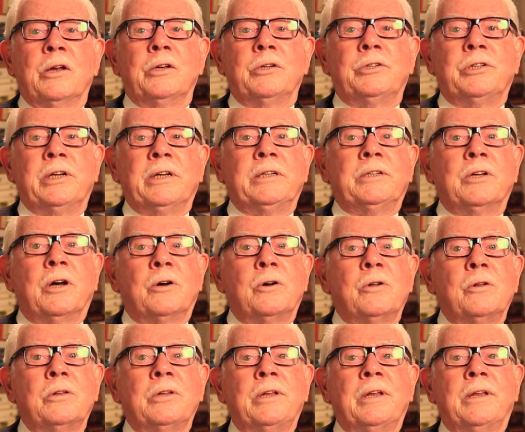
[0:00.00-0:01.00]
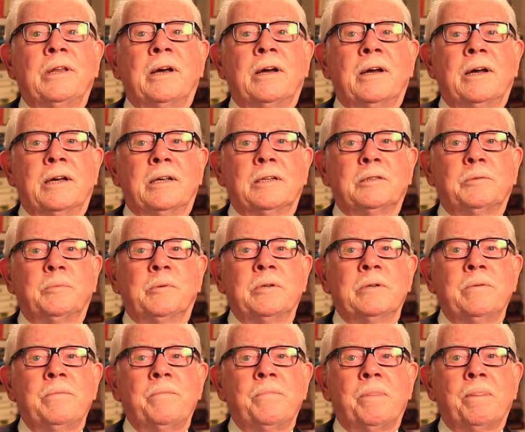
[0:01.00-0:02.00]
she told the
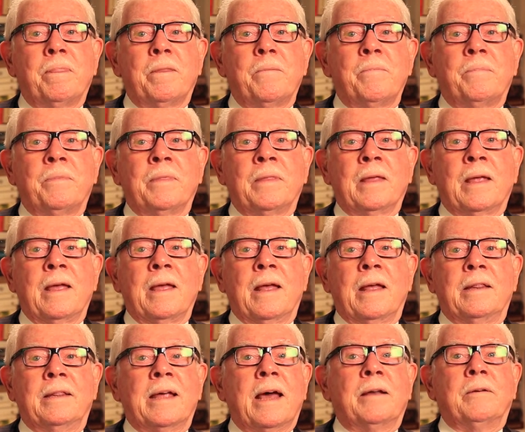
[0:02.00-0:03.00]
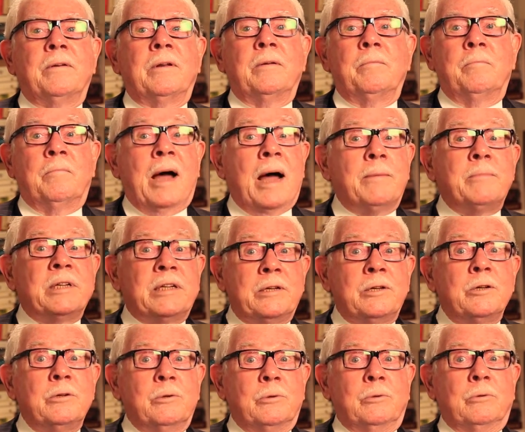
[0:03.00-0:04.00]
husband that Mama
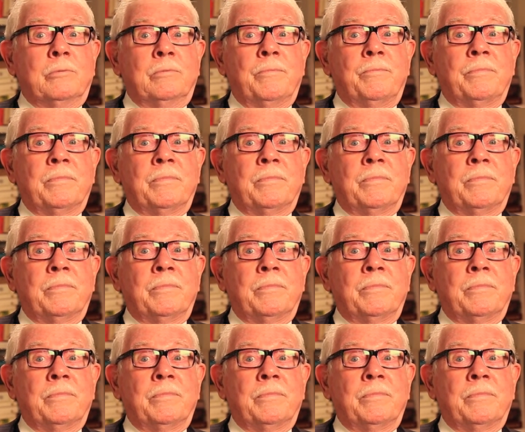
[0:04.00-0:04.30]
knew,